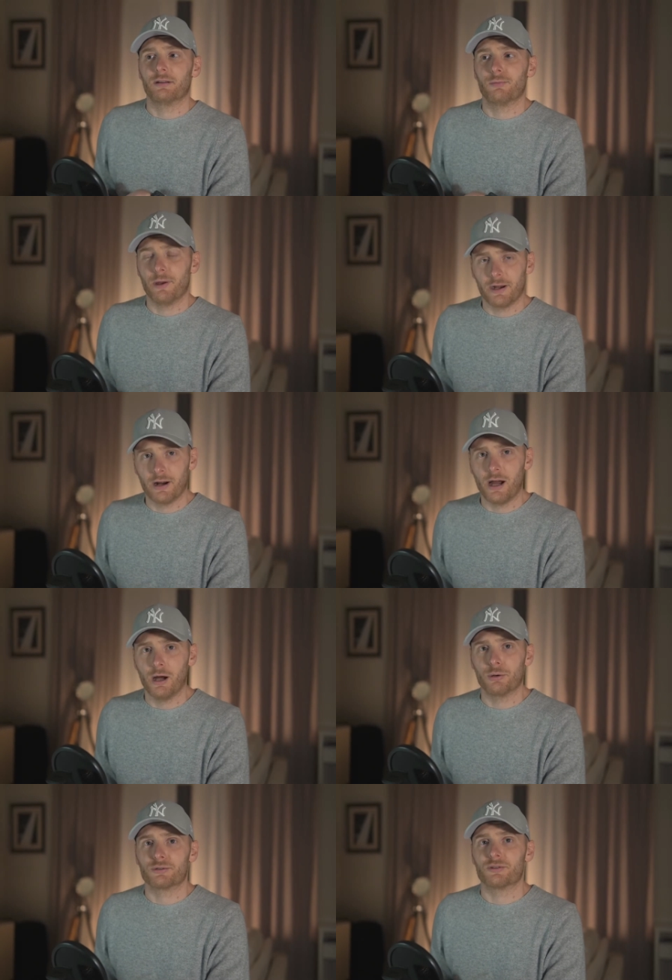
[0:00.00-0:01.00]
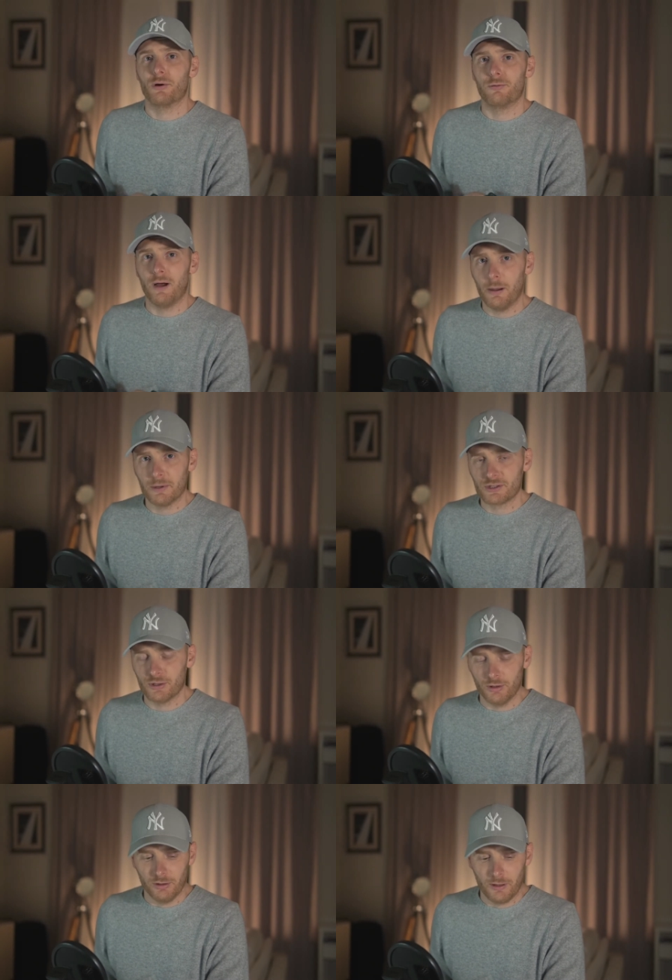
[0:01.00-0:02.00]
warehouse of
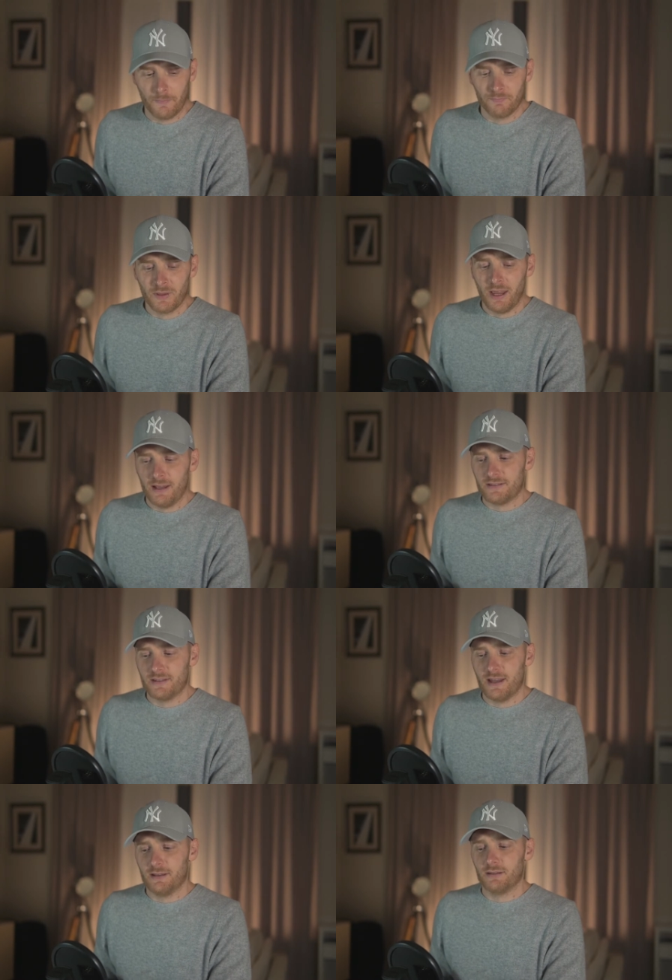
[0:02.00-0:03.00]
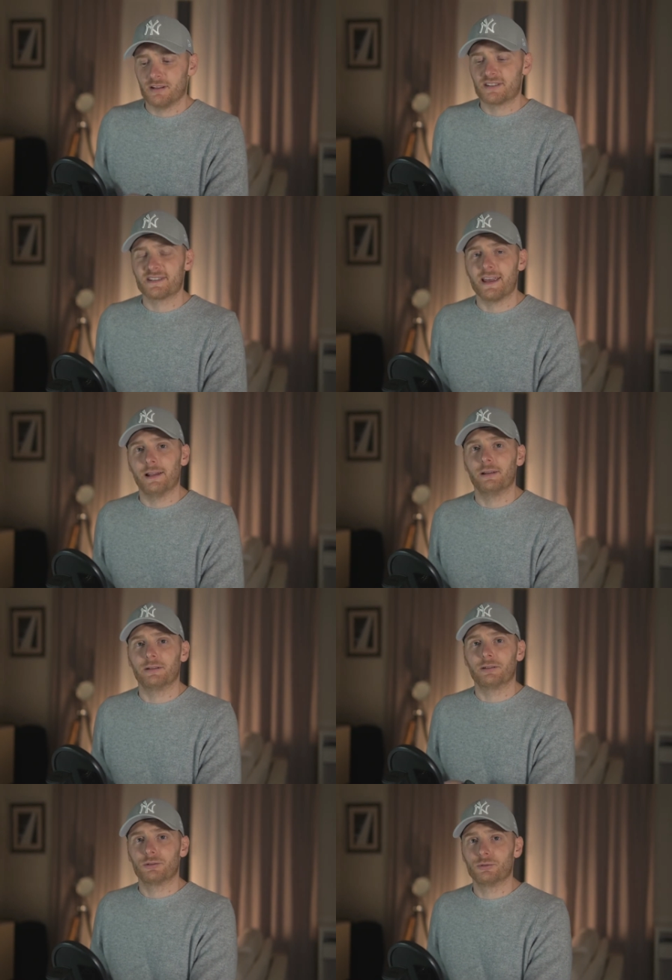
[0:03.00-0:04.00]
Amazon and then sell
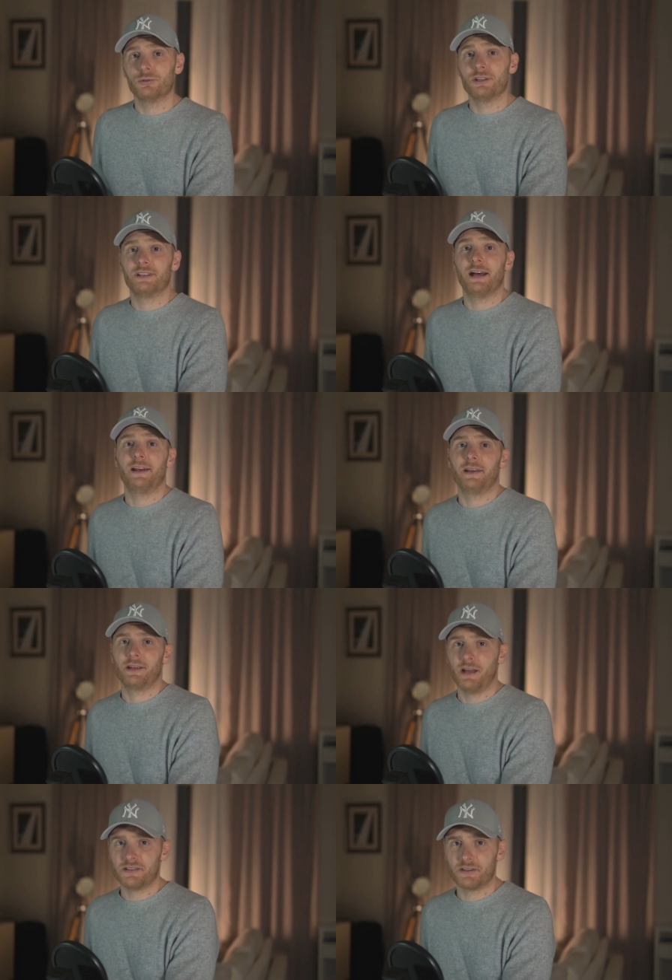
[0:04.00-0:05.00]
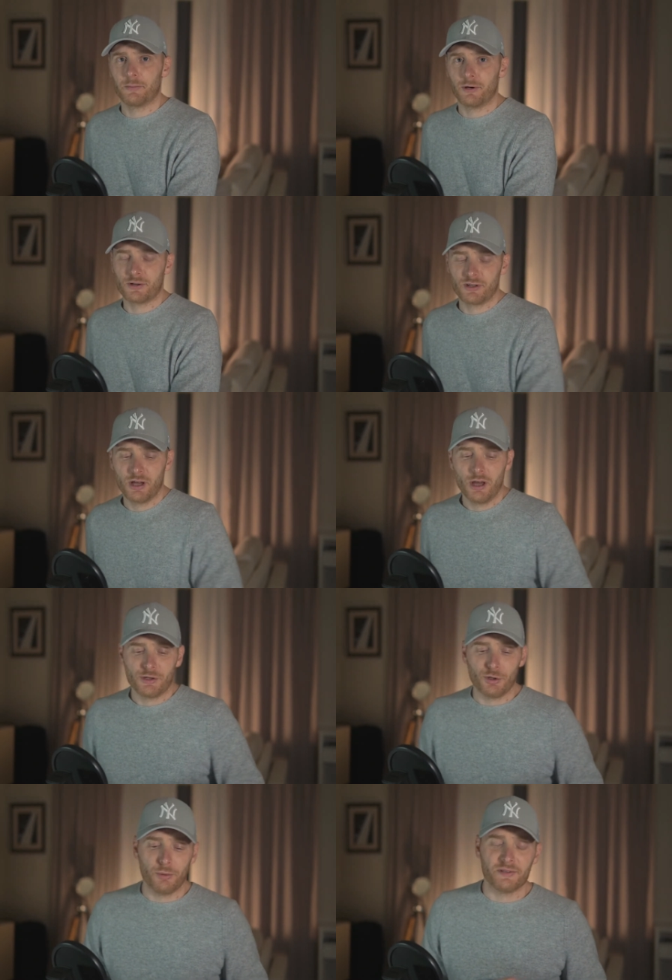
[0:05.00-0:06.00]
it to Italian customers,
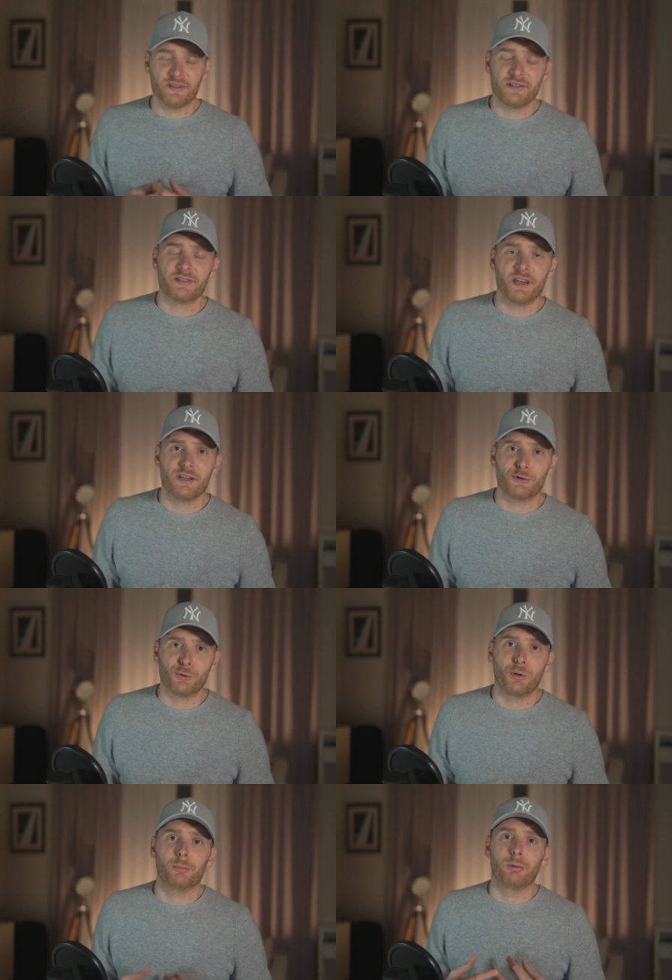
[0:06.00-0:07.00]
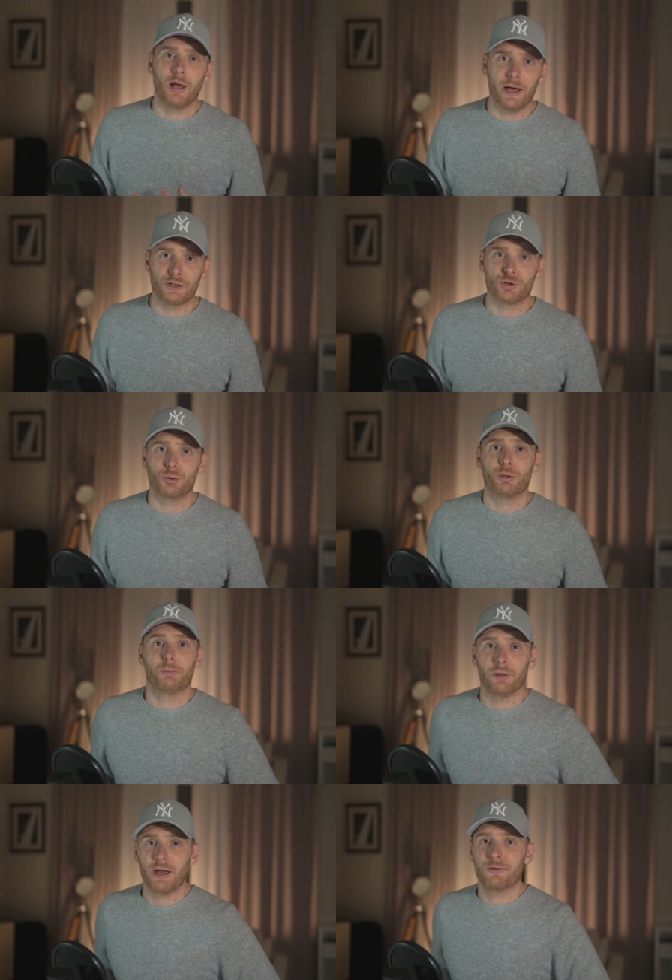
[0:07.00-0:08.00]
so in this case you're obliged to
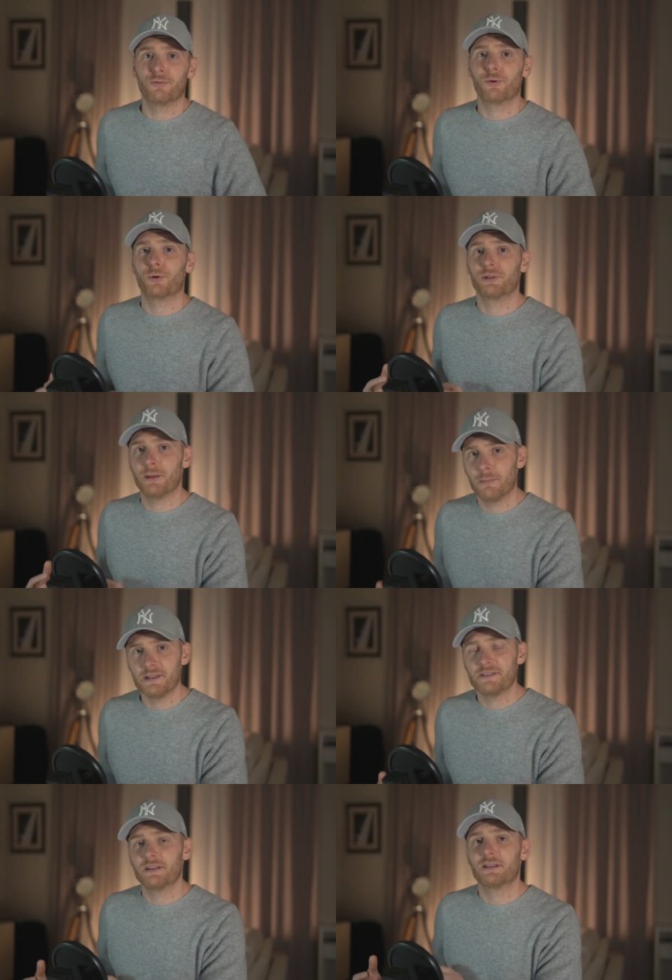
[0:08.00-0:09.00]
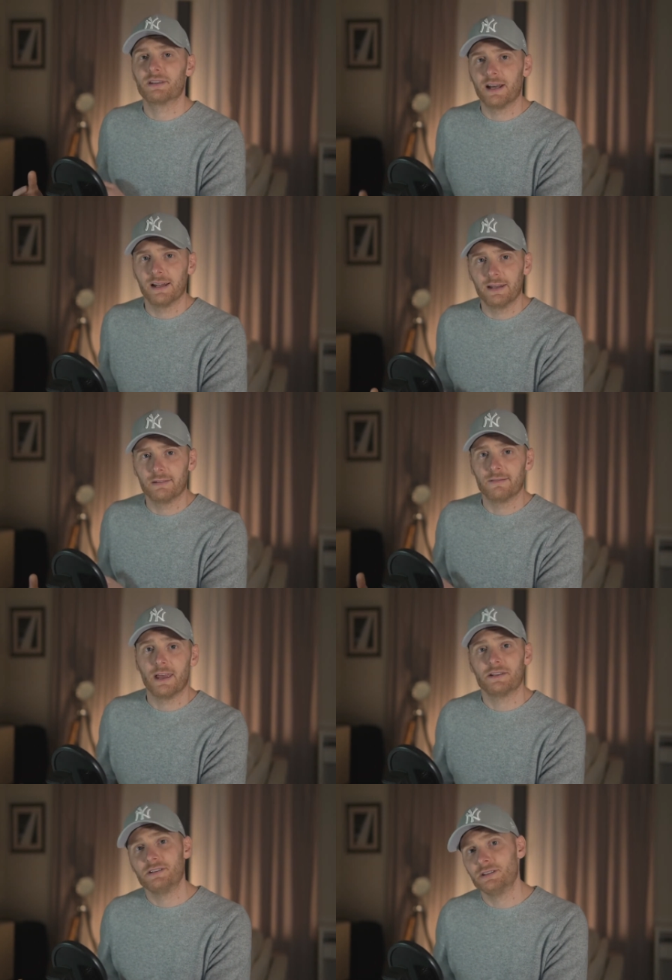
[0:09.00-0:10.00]
apply for domestic Italian V
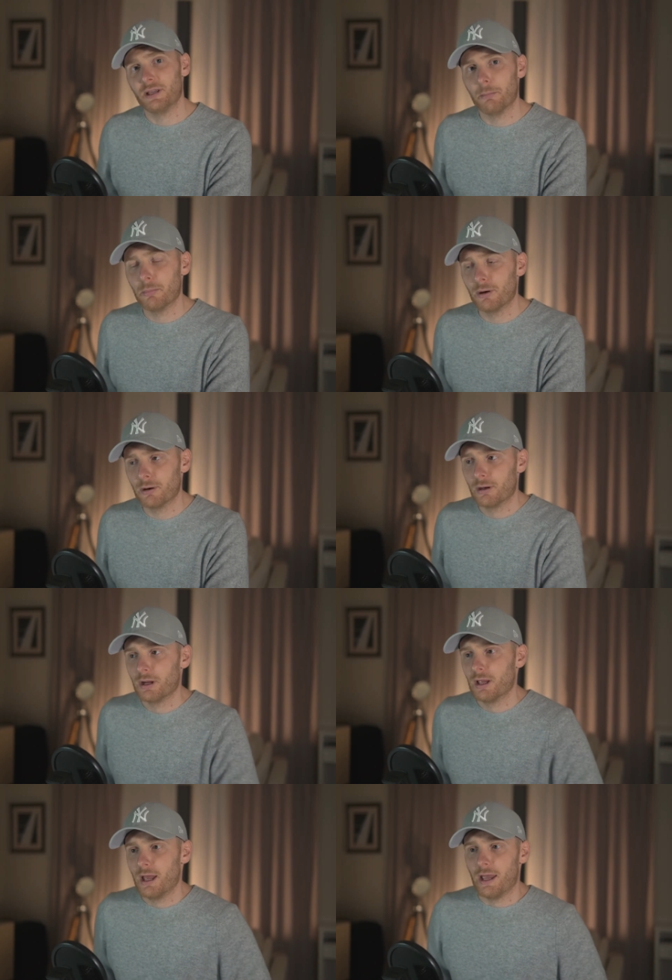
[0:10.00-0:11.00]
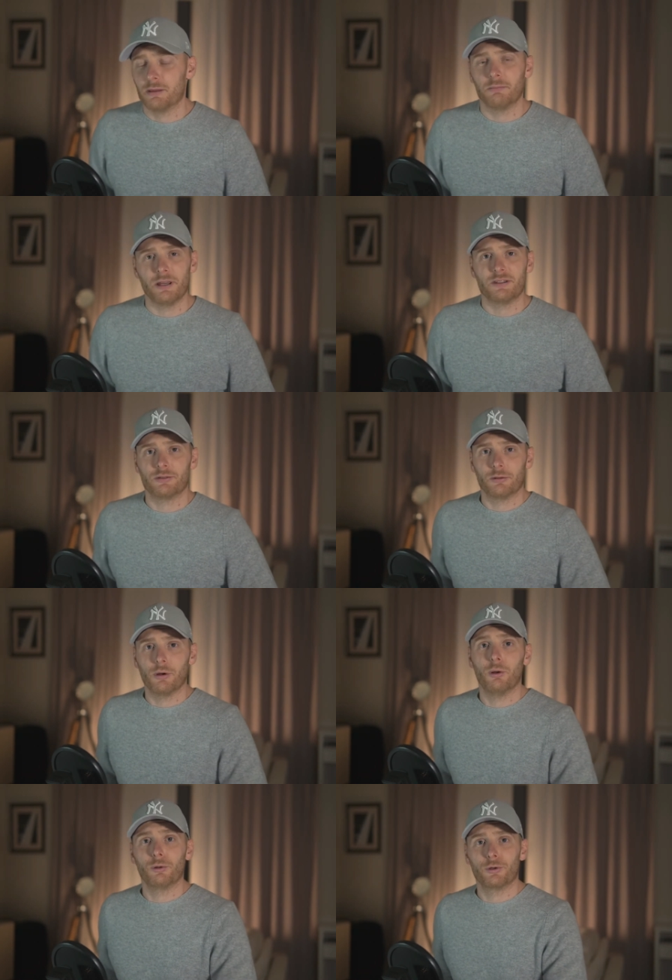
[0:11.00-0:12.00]
A T number, and based on
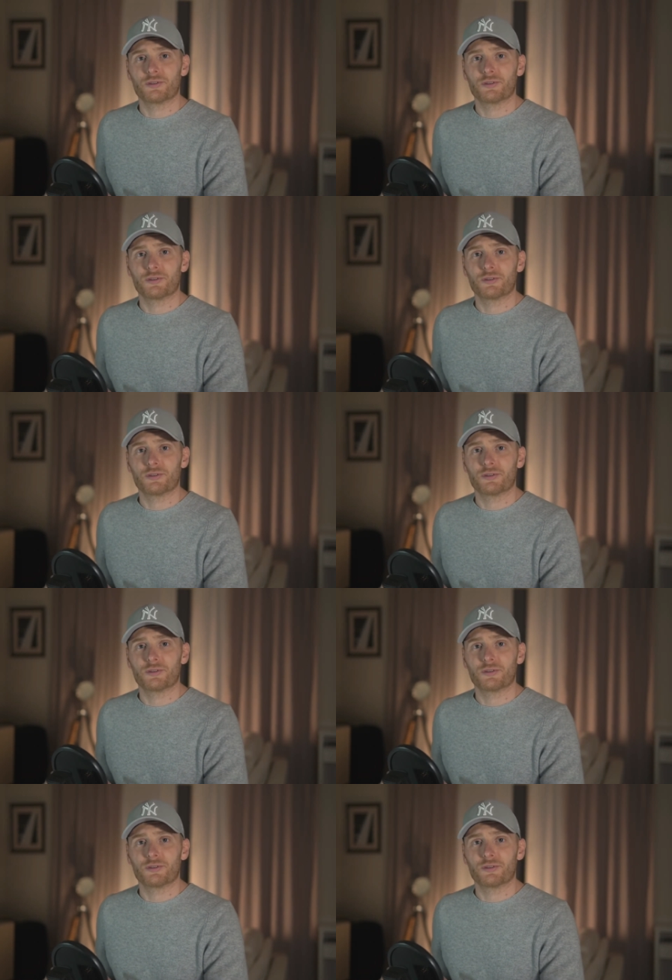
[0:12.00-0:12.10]
all your